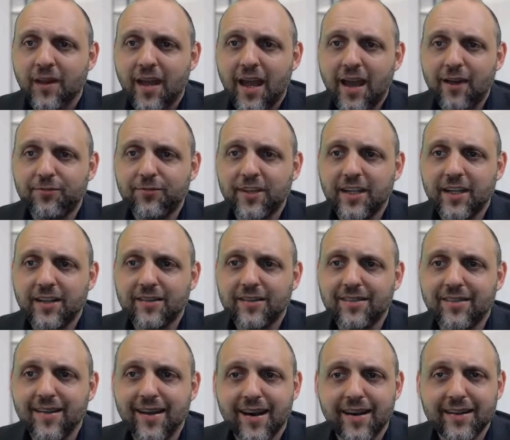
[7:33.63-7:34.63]
FDA
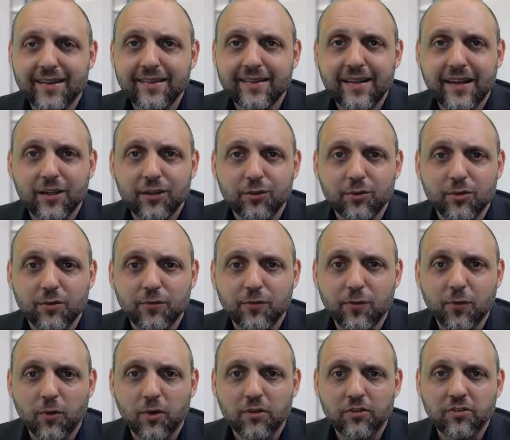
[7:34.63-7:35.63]
does not intend to
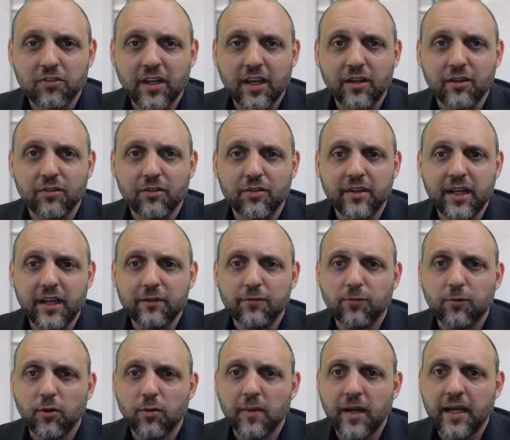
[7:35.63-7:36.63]
enforce standard date
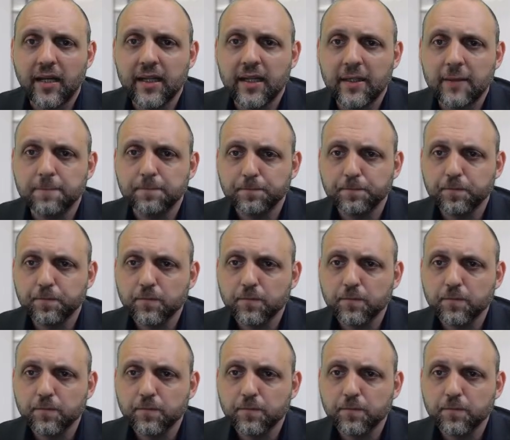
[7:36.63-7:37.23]
formatting,